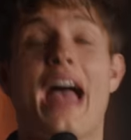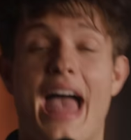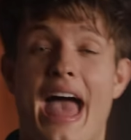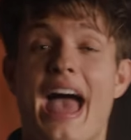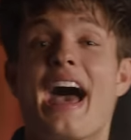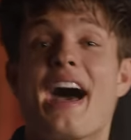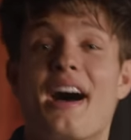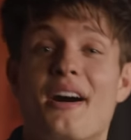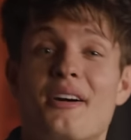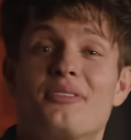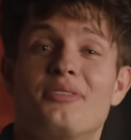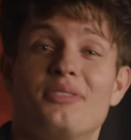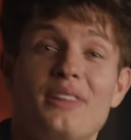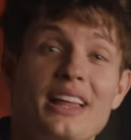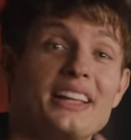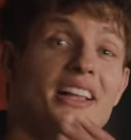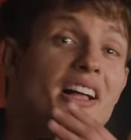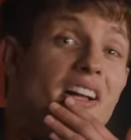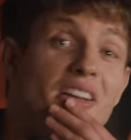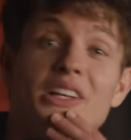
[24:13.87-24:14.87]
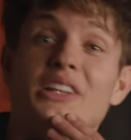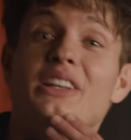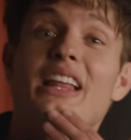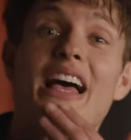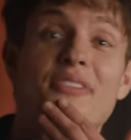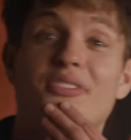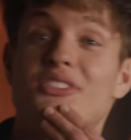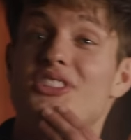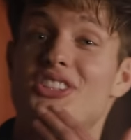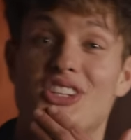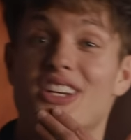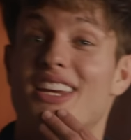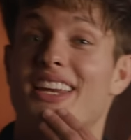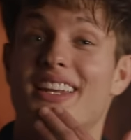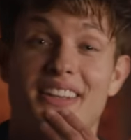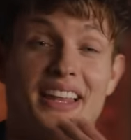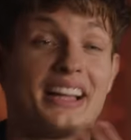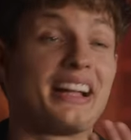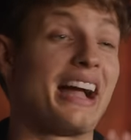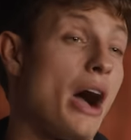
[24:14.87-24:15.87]
have like a cleft
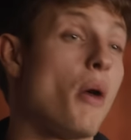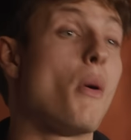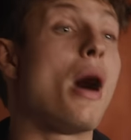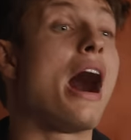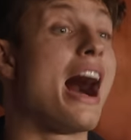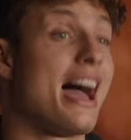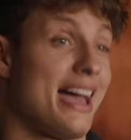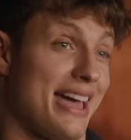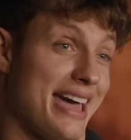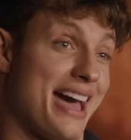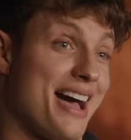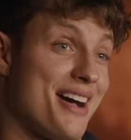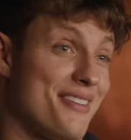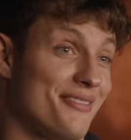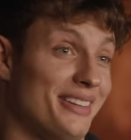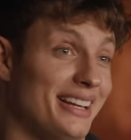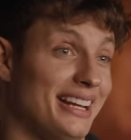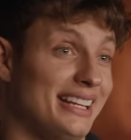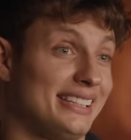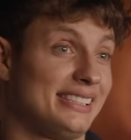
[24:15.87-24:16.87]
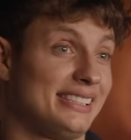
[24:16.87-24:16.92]
chin like how I have. Like